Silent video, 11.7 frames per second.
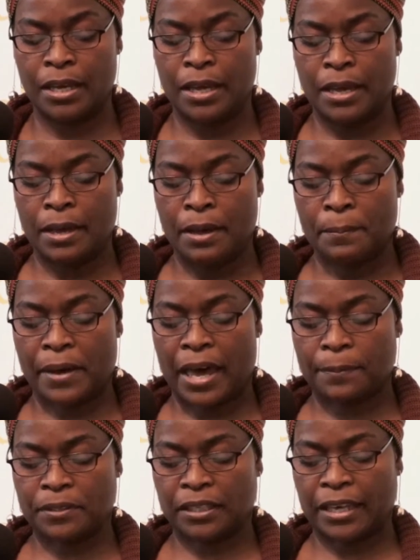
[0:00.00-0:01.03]
Perhaps the
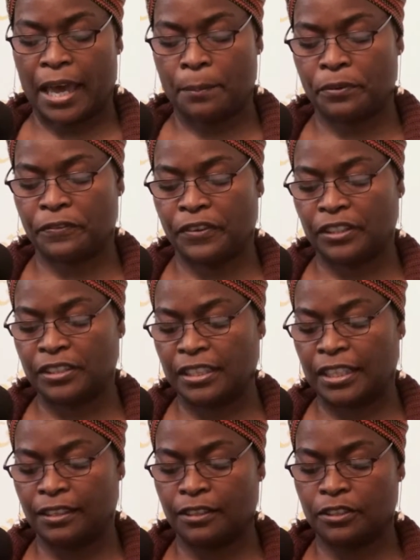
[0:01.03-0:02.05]
cat preferred to kill
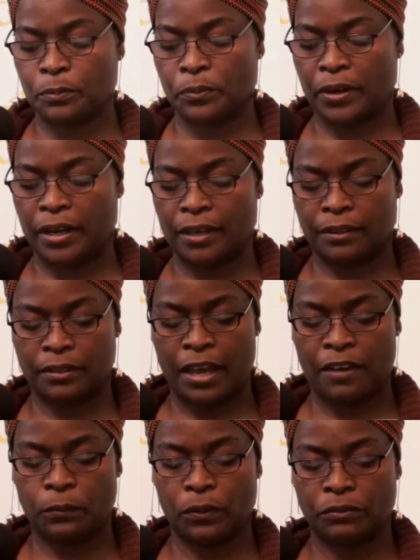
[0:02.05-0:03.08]
his prey than have one
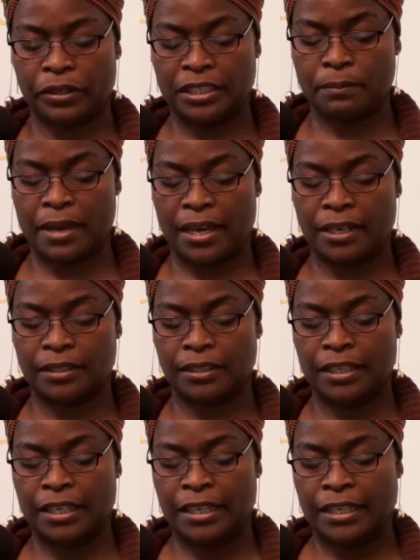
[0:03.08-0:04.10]
ready made.
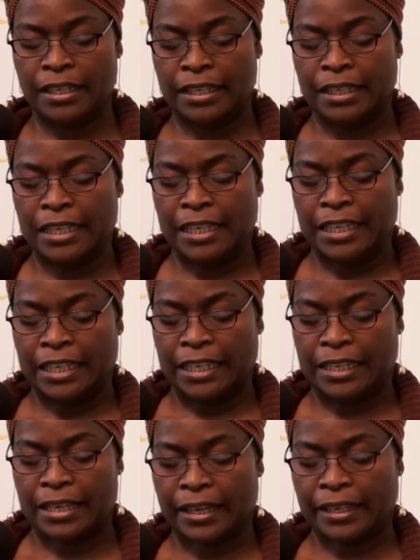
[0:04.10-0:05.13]
Eli
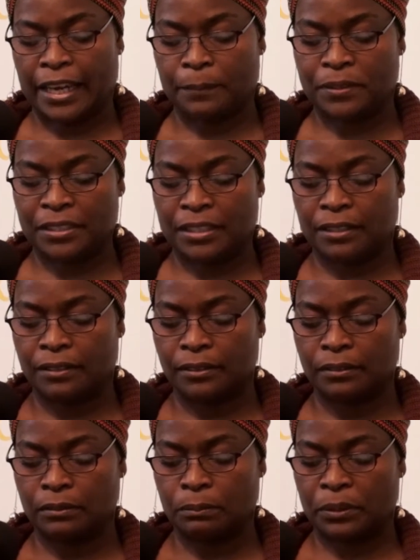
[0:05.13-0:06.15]
kept still, but
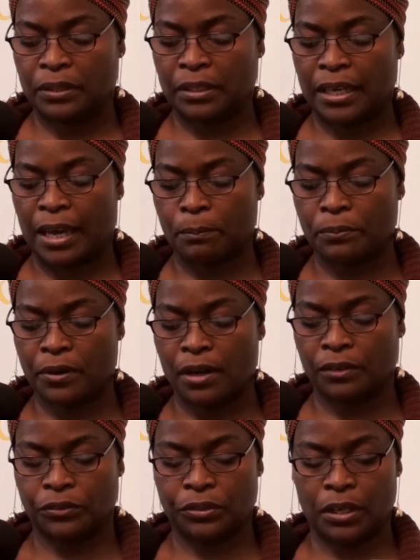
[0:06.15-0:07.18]
the cat pranced
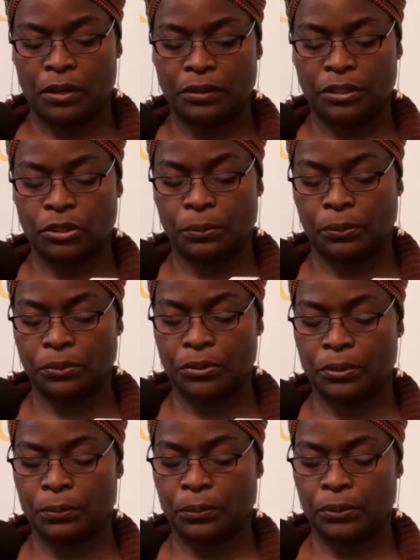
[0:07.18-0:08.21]
slowly towards the
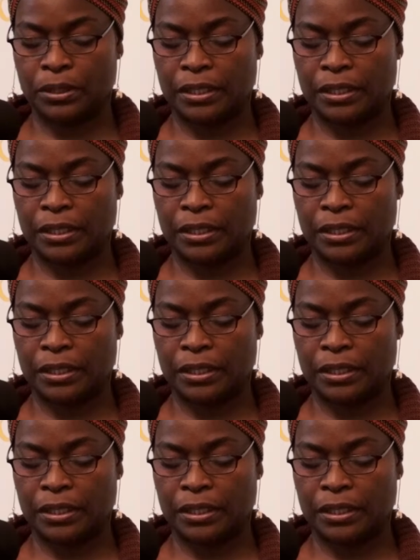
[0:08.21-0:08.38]
water.